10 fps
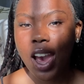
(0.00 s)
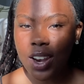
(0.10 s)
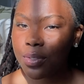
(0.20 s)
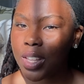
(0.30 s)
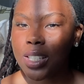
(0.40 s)

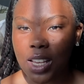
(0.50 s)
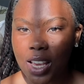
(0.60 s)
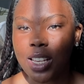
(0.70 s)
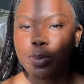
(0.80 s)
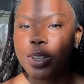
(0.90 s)
and if they say
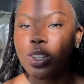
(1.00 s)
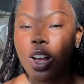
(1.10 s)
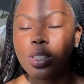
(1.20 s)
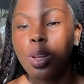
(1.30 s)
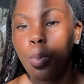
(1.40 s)
yes please
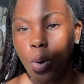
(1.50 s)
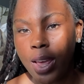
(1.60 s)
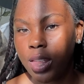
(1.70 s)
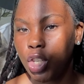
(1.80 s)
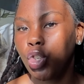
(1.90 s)
ask them
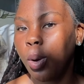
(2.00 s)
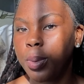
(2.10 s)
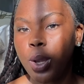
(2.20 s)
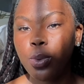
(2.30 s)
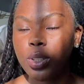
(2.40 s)
why they
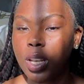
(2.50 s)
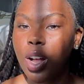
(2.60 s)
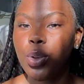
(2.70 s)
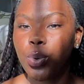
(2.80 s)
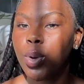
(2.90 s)
dropped they will
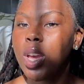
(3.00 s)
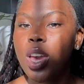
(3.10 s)
tell you